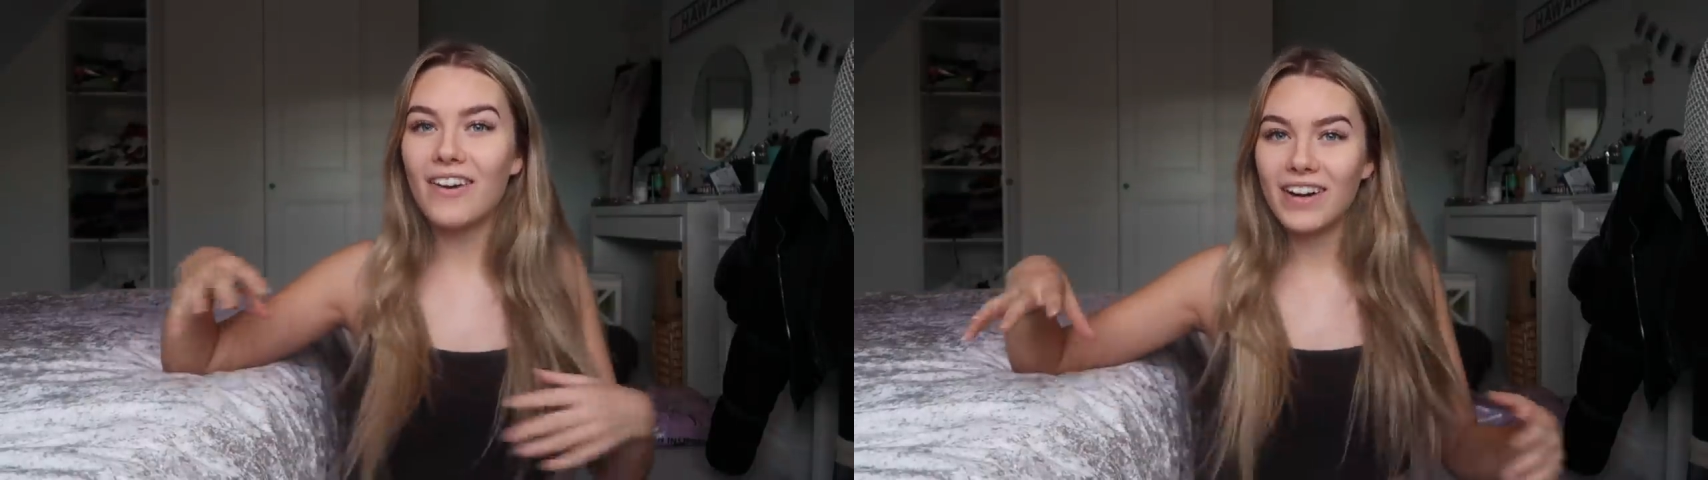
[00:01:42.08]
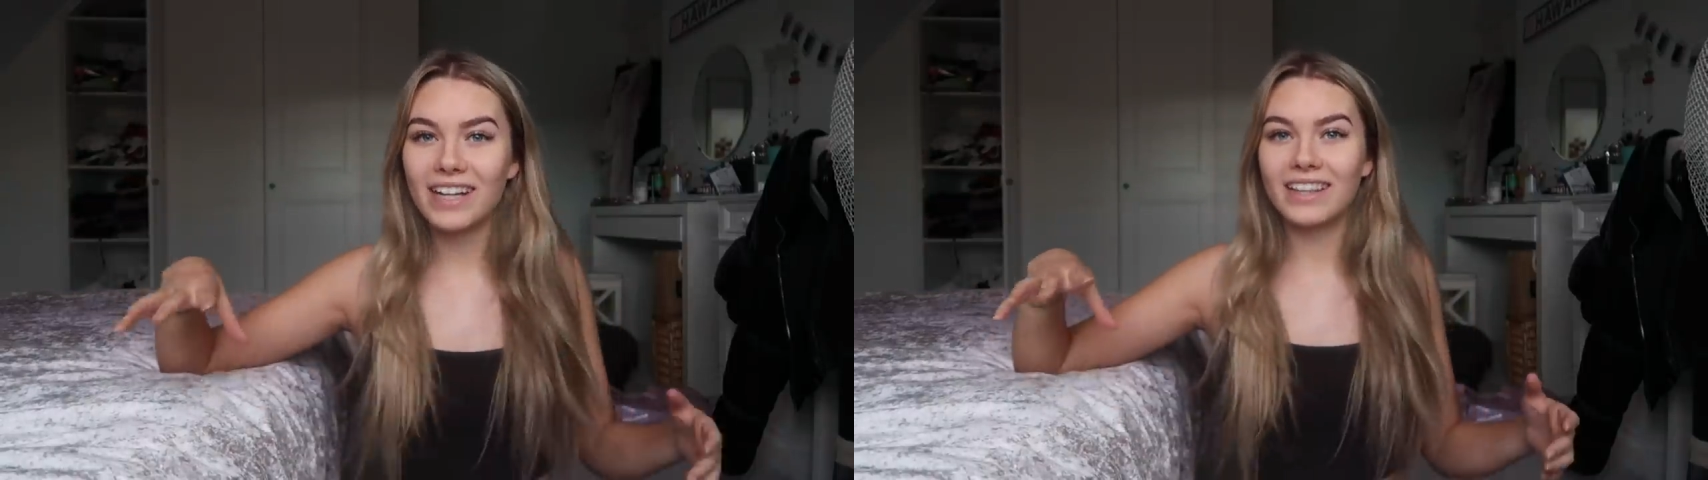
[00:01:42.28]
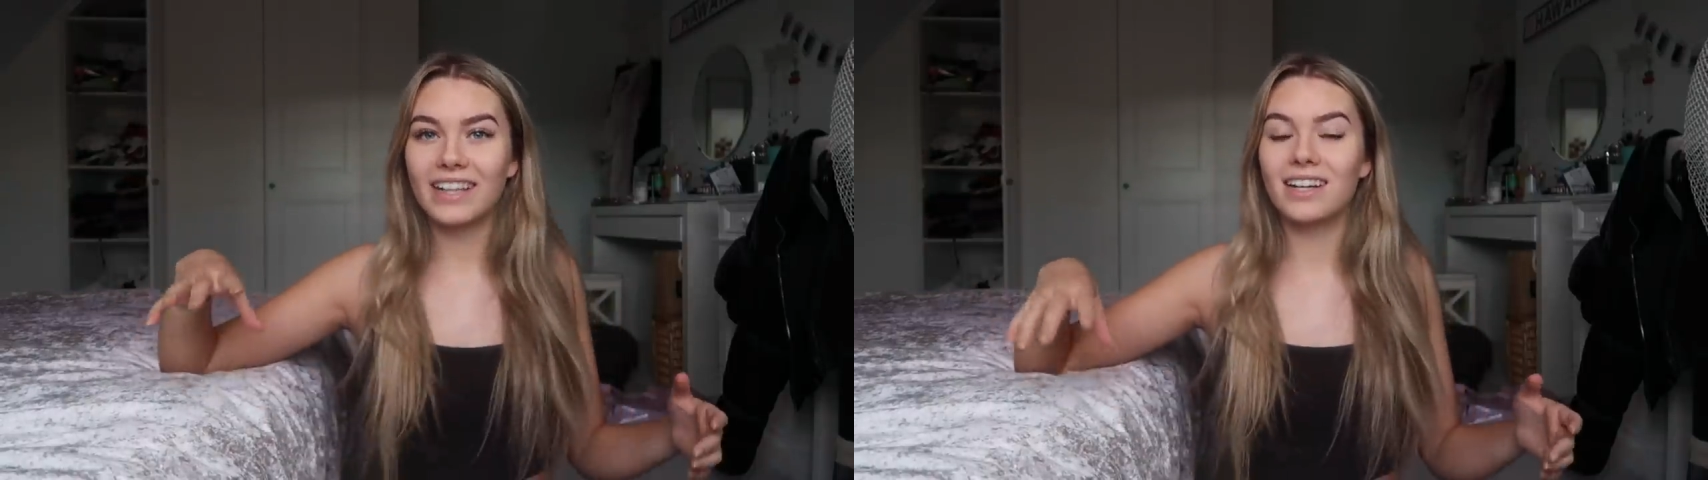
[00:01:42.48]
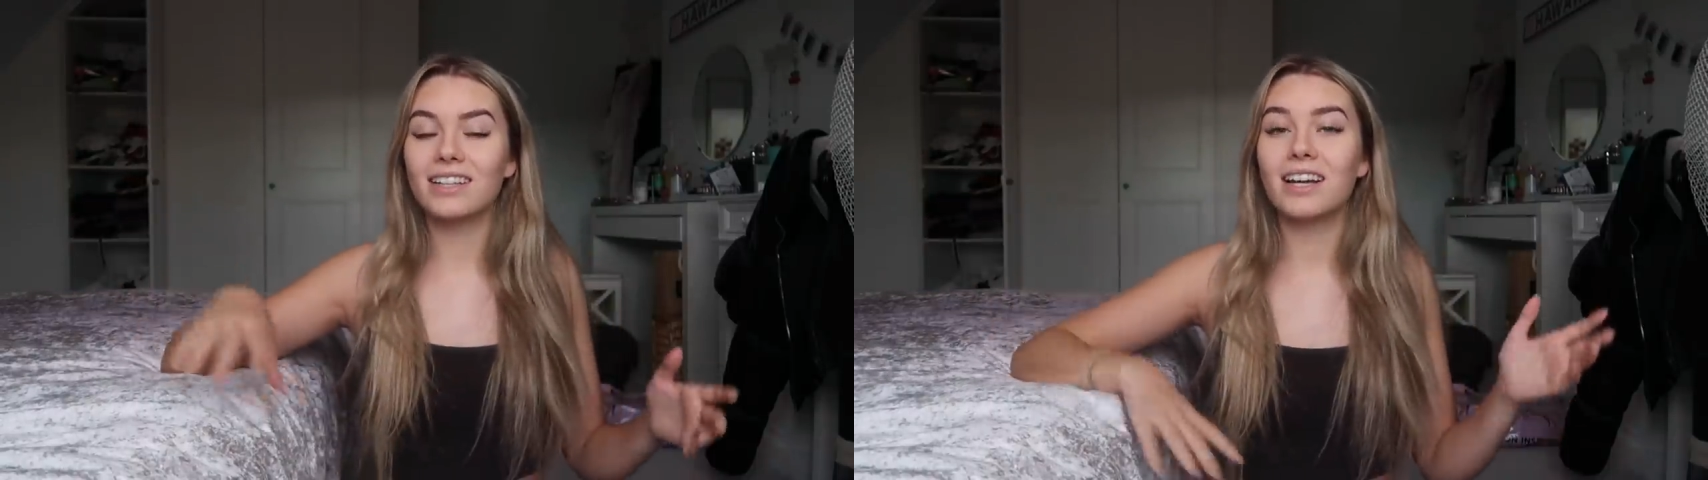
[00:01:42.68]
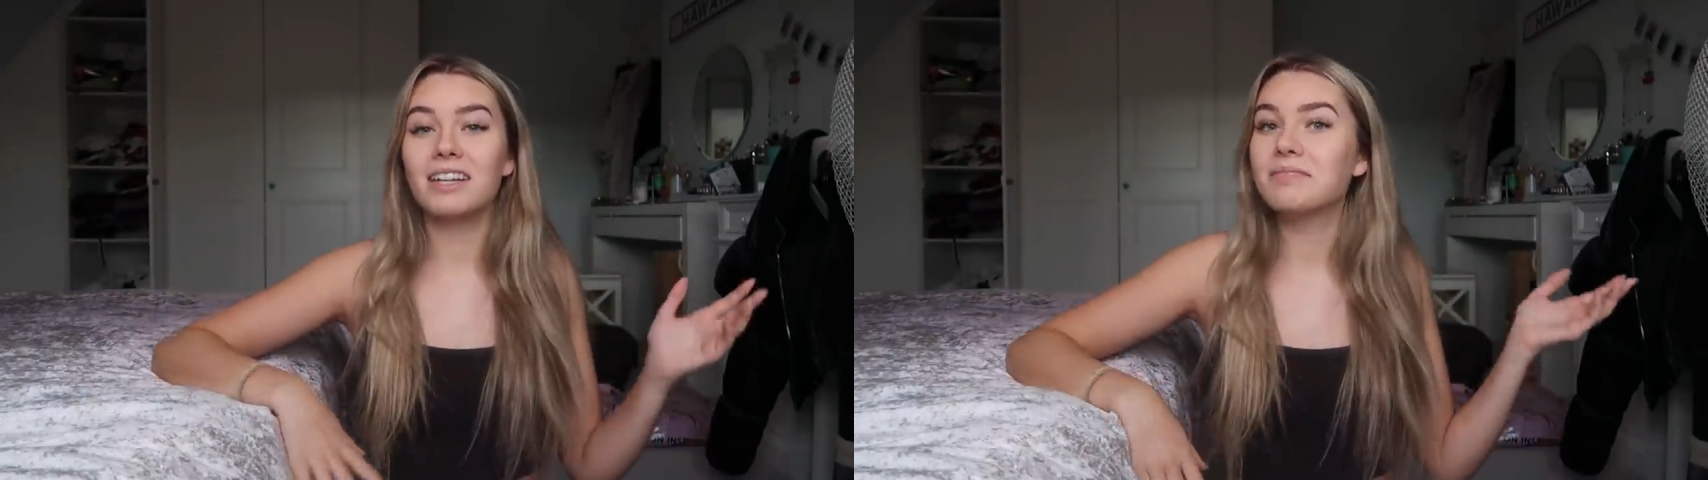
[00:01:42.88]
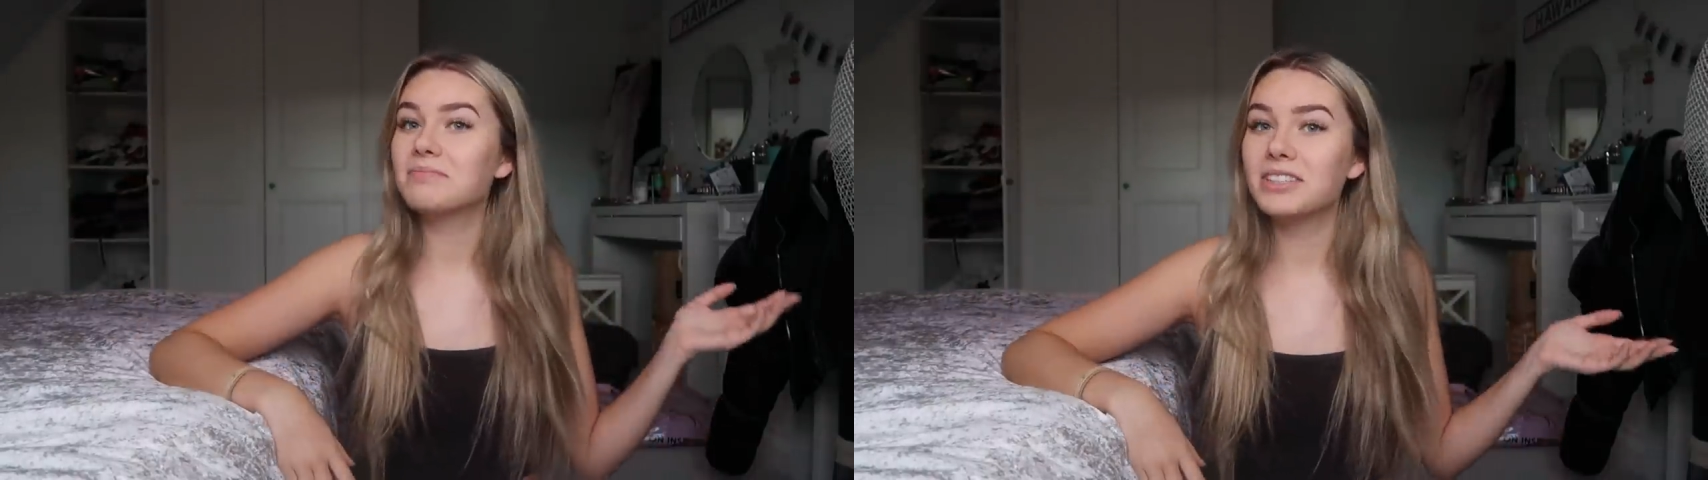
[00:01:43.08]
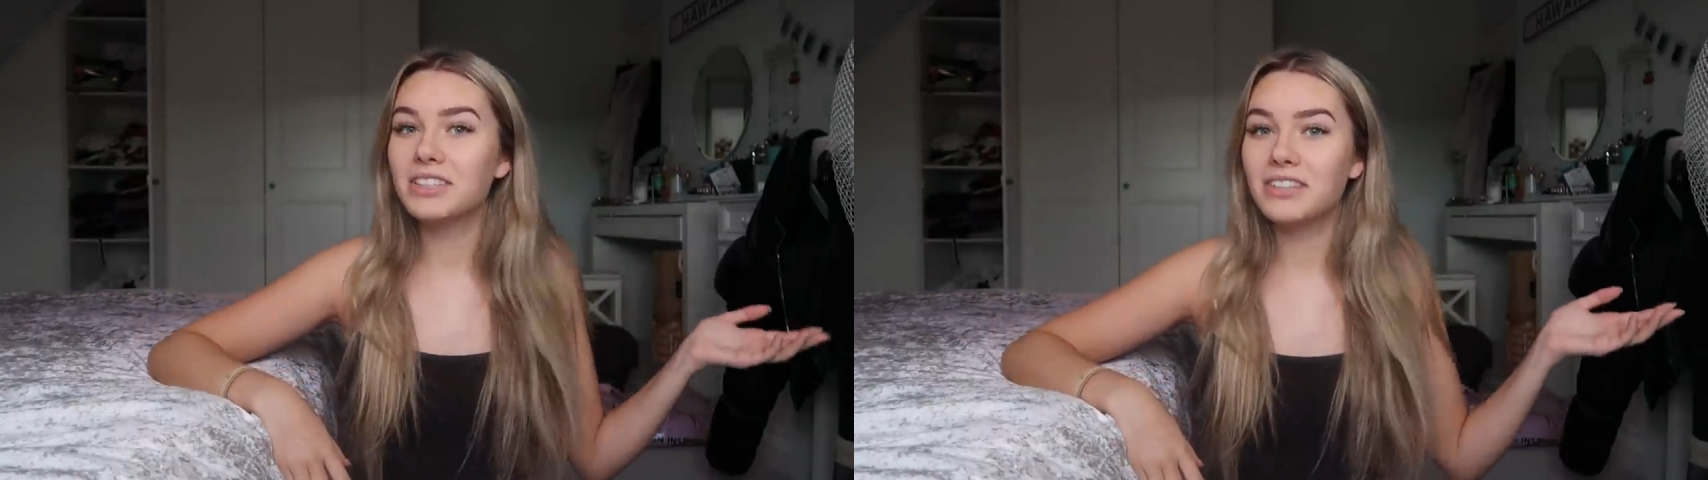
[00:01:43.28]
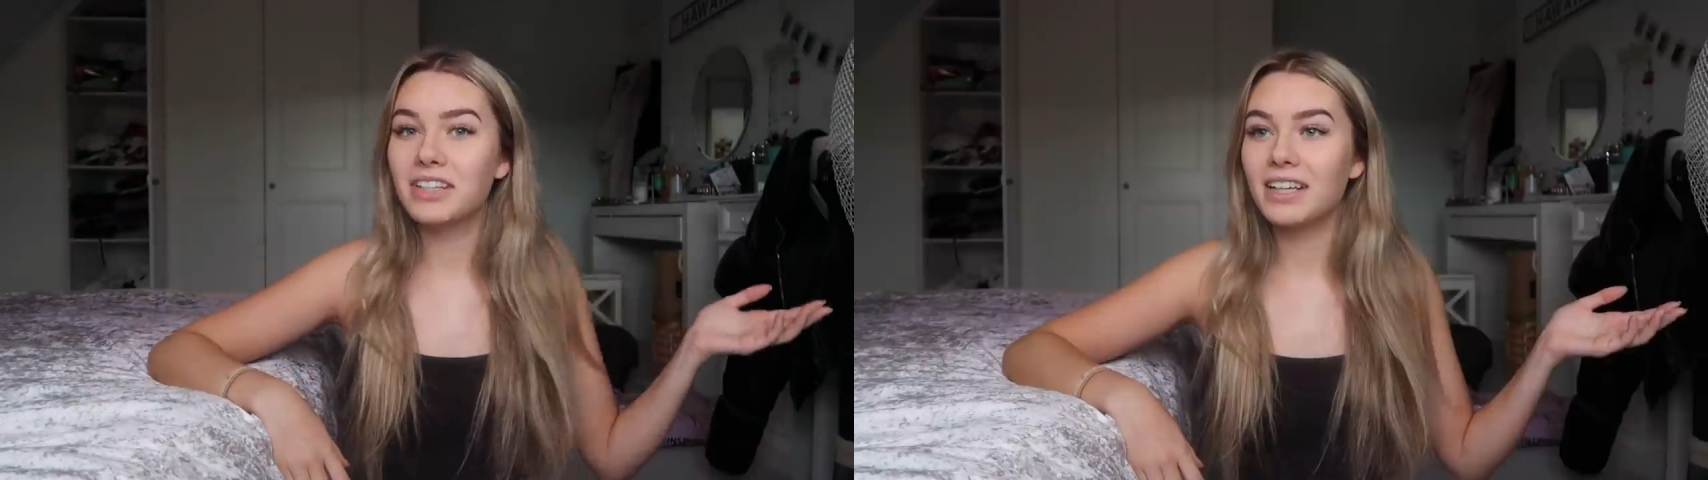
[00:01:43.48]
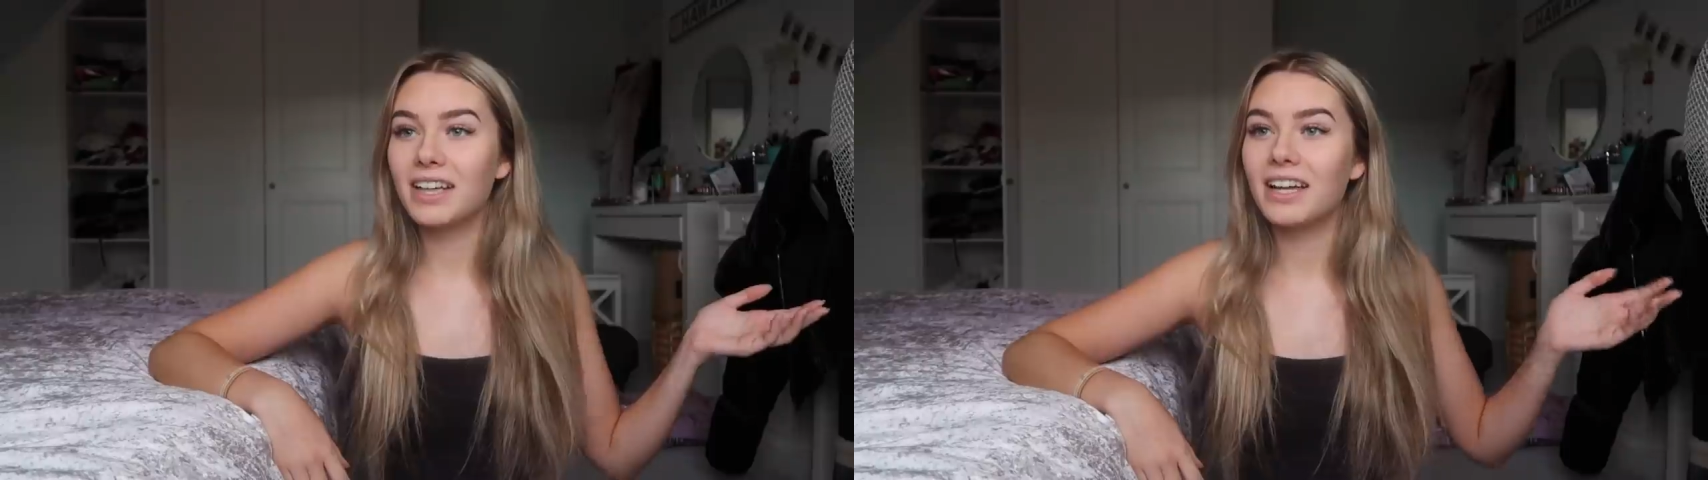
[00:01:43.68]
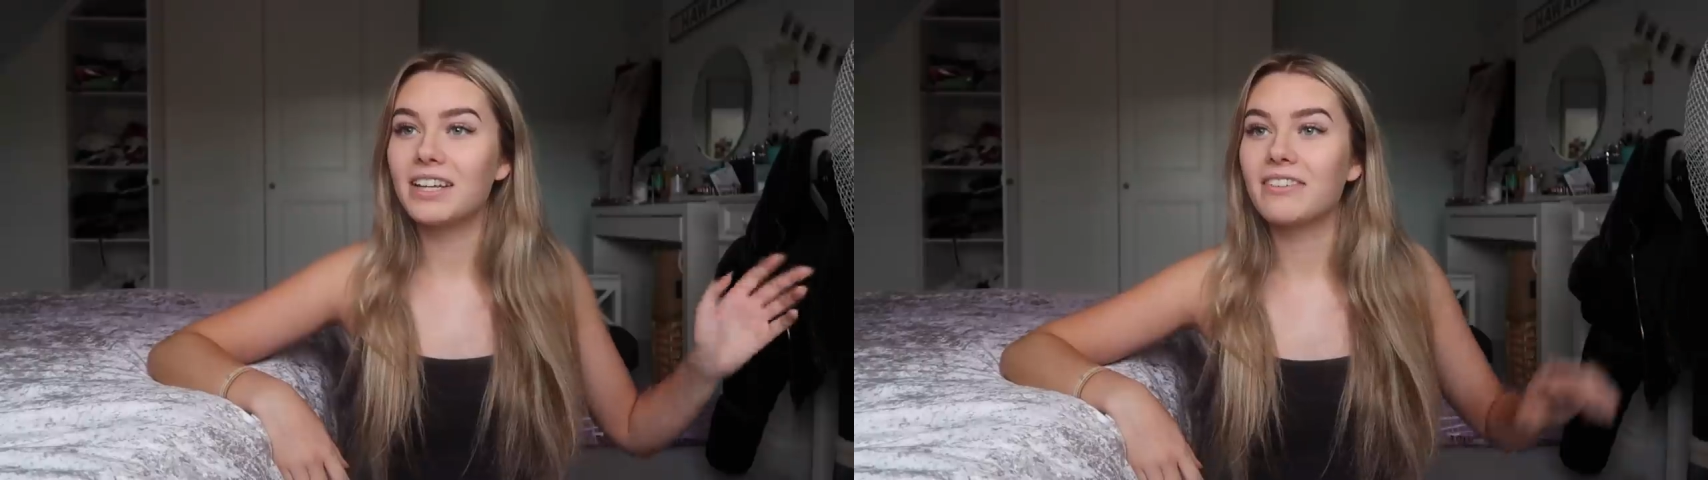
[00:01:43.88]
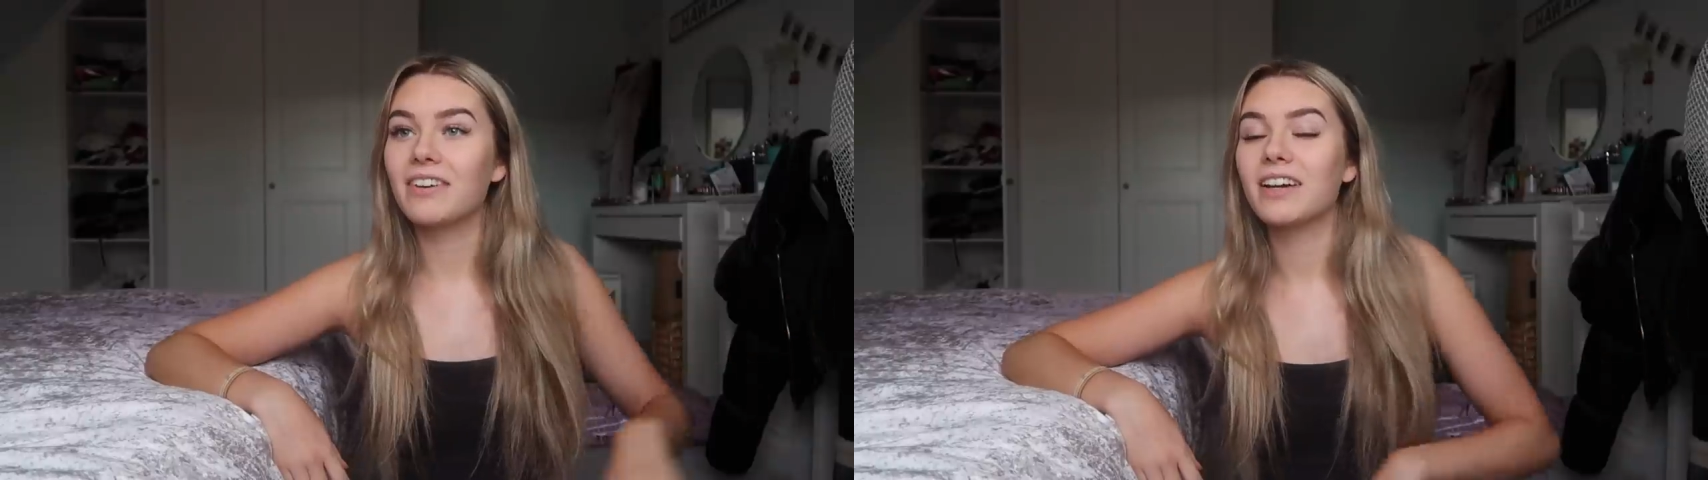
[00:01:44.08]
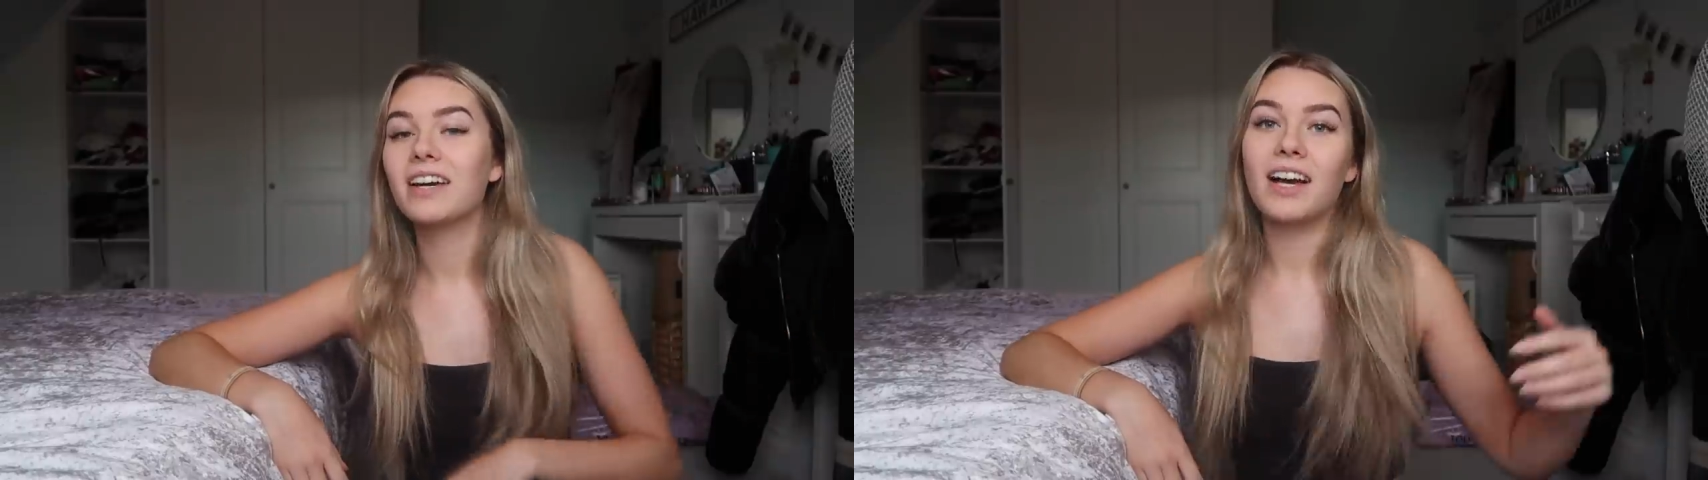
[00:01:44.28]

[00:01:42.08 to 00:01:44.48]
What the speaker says: or anything like that, you're not gonna get any of it.